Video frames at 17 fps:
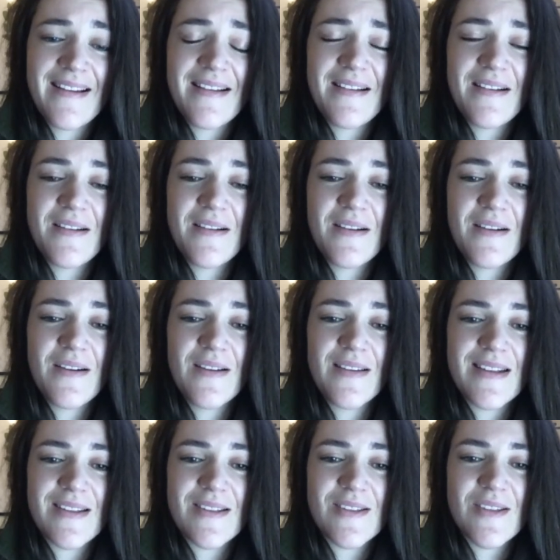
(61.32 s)
Oh,
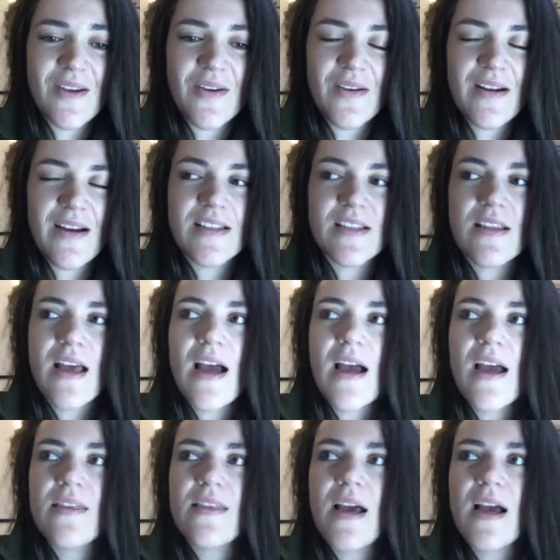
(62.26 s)
that's so nice. So
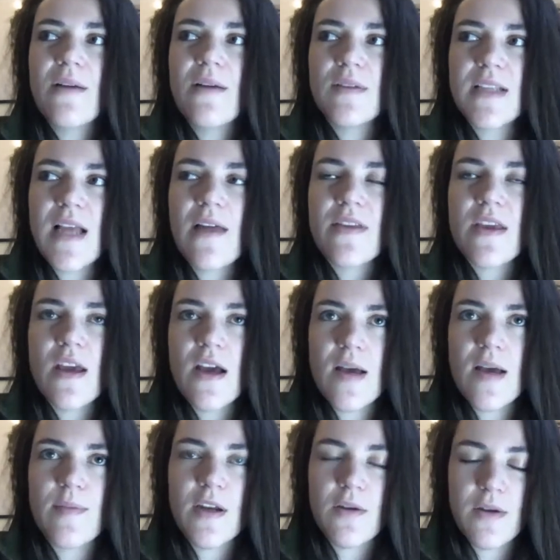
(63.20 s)
was that the
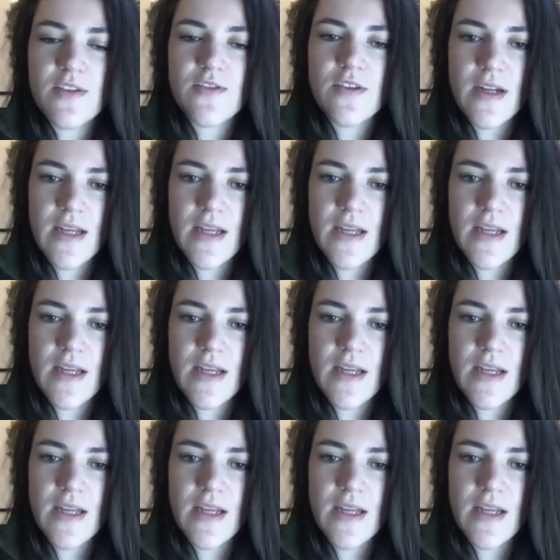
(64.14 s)
Urban Equestrian